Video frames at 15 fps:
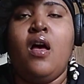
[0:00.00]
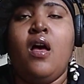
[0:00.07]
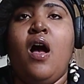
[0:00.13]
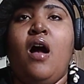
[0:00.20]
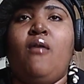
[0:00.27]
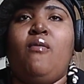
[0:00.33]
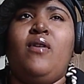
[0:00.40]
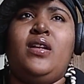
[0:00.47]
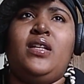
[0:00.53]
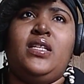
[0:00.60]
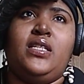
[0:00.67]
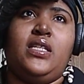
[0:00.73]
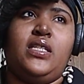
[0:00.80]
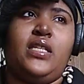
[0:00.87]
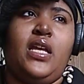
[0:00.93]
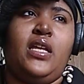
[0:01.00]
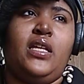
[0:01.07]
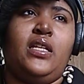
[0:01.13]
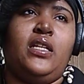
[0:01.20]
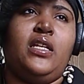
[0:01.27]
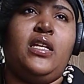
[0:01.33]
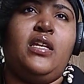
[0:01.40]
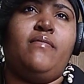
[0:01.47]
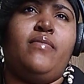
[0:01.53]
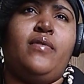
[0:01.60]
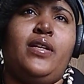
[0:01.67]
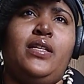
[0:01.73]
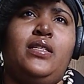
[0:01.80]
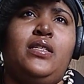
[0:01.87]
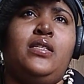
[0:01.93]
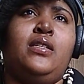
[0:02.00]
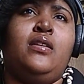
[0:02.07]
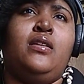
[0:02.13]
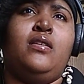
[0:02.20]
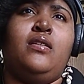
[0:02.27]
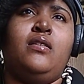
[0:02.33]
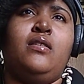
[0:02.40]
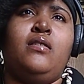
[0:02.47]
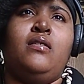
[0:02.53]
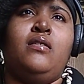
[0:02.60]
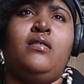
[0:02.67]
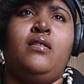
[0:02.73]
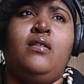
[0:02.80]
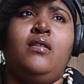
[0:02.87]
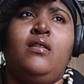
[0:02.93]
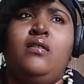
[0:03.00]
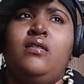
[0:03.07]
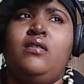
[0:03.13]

I wanted to say Librans.